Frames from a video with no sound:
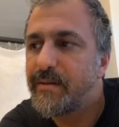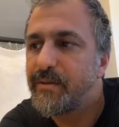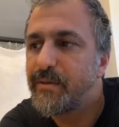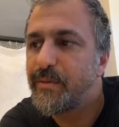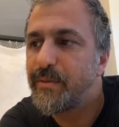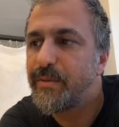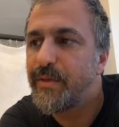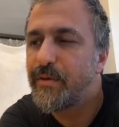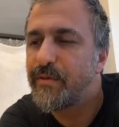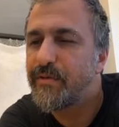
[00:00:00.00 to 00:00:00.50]

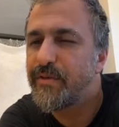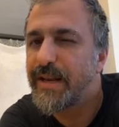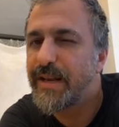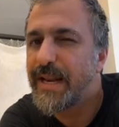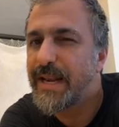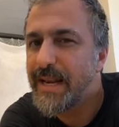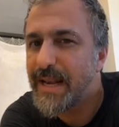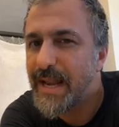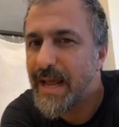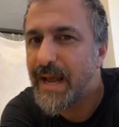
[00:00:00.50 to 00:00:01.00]

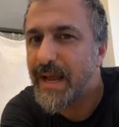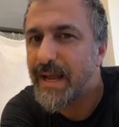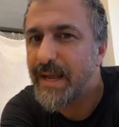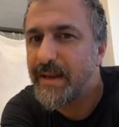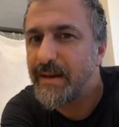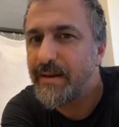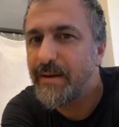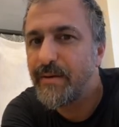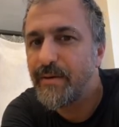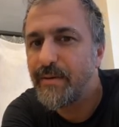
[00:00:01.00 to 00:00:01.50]

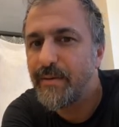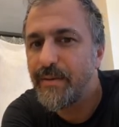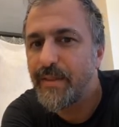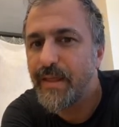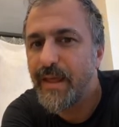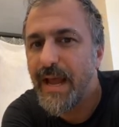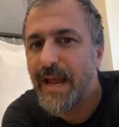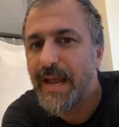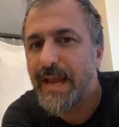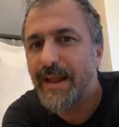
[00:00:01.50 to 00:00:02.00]
2009 on
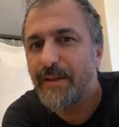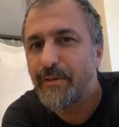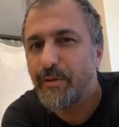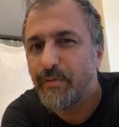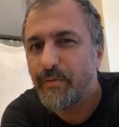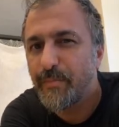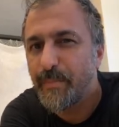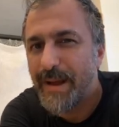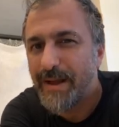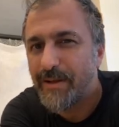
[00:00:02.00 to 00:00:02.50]
the island of
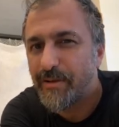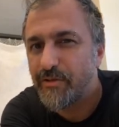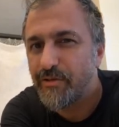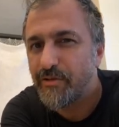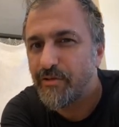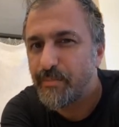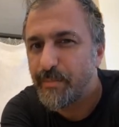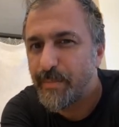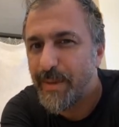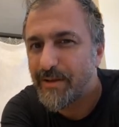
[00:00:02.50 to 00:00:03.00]

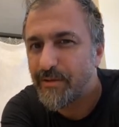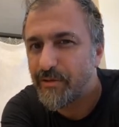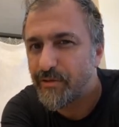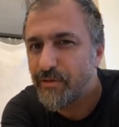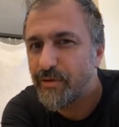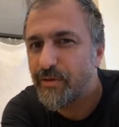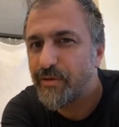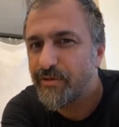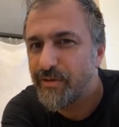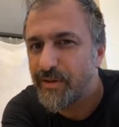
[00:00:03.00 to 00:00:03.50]

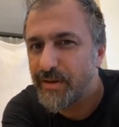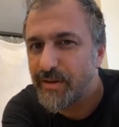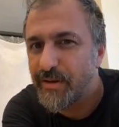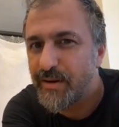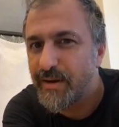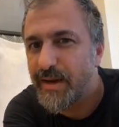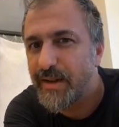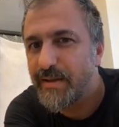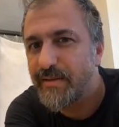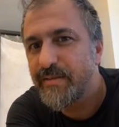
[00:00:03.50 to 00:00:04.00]
Paxos in
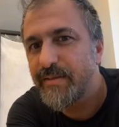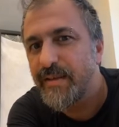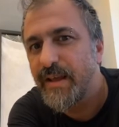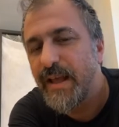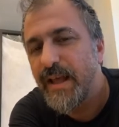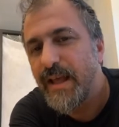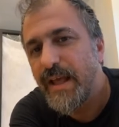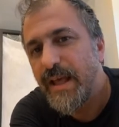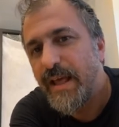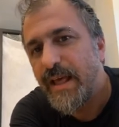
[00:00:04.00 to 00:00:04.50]
Greece,
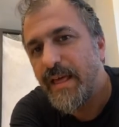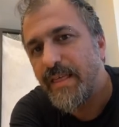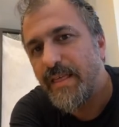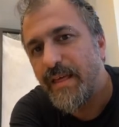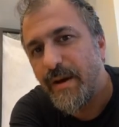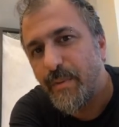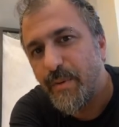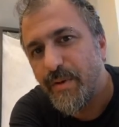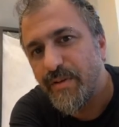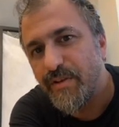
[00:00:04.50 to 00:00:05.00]

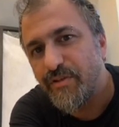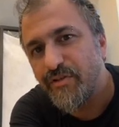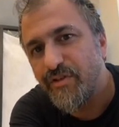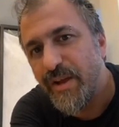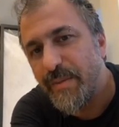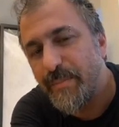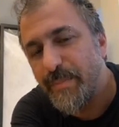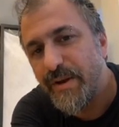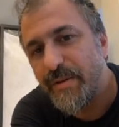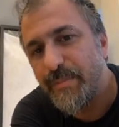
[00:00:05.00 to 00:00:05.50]
there was a
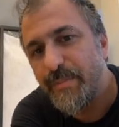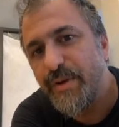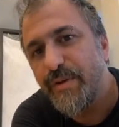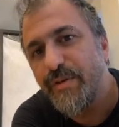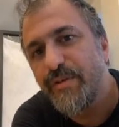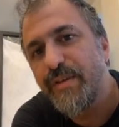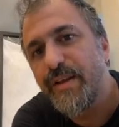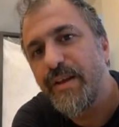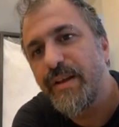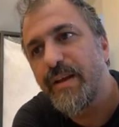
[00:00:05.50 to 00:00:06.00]
chamber
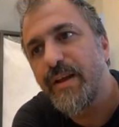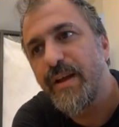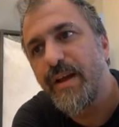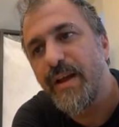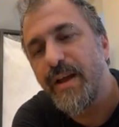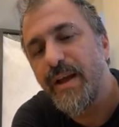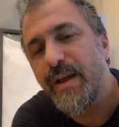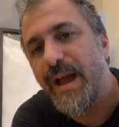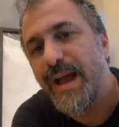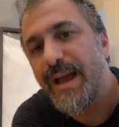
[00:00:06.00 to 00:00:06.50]
music
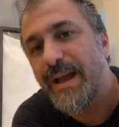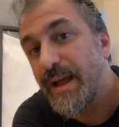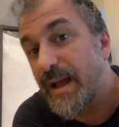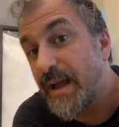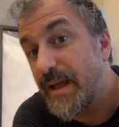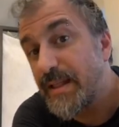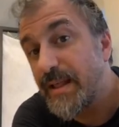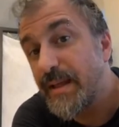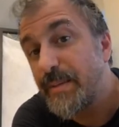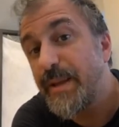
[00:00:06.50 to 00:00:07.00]

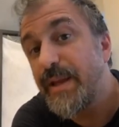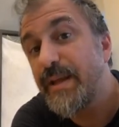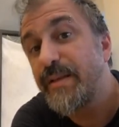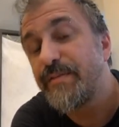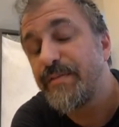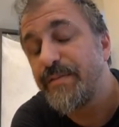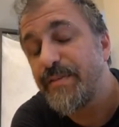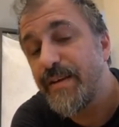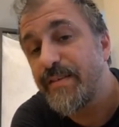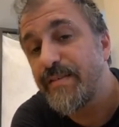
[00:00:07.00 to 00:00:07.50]
academy and
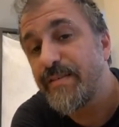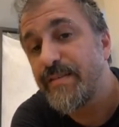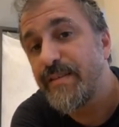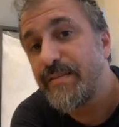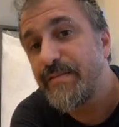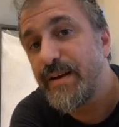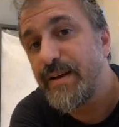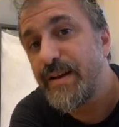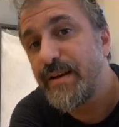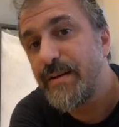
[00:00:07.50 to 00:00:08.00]

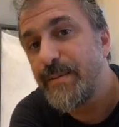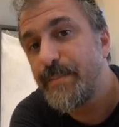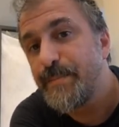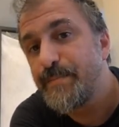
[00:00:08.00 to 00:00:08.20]
festival